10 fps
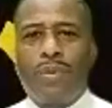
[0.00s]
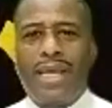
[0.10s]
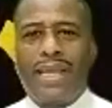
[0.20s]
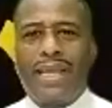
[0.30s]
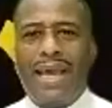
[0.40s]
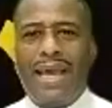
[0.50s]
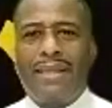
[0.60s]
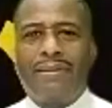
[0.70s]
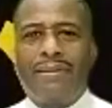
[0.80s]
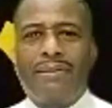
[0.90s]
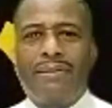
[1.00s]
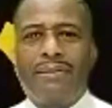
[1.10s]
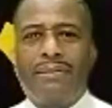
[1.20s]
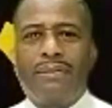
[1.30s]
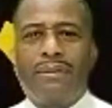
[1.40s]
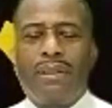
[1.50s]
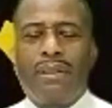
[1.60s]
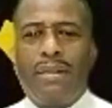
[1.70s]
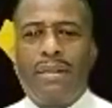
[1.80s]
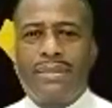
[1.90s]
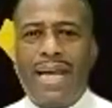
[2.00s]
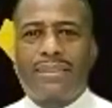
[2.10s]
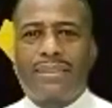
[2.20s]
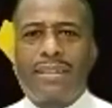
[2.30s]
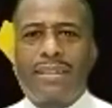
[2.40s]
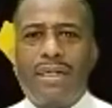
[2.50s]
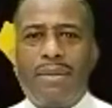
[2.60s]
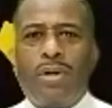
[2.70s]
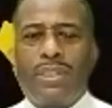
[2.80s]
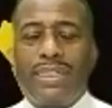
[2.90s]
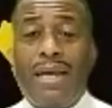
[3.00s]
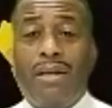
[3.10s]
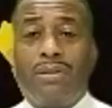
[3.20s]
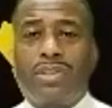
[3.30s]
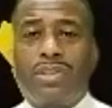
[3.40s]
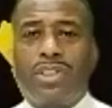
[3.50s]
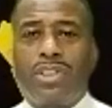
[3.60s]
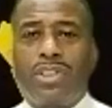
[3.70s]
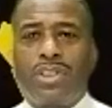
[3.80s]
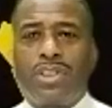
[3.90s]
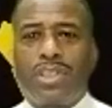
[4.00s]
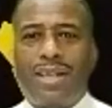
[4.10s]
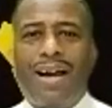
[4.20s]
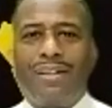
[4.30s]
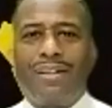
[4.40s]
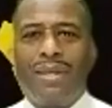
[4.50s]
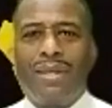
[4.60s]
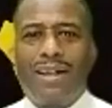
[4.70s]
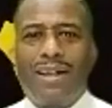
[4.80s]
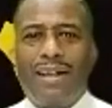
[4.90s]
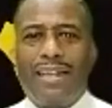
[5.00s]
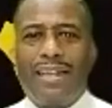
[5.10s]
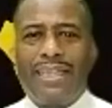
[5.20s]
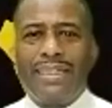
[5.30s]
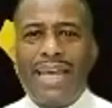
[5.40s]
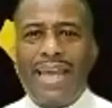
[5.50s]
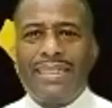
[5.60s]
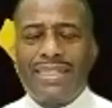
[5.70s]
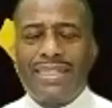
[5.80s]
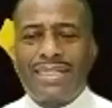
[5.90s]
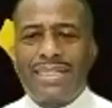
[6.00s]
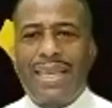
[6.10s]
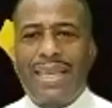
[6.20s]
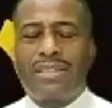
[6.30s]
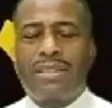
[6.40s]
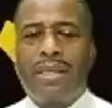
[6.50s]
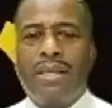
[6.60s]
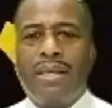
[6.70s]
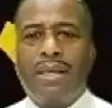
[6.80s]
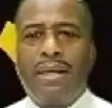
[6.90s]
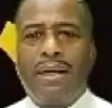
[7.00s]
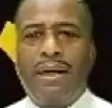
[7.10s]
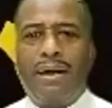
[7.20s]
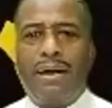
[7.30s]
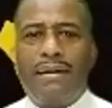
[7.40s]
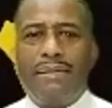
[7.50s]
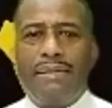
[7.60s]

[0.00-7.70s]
when I got Doc to come on down to Chicago in '96. I've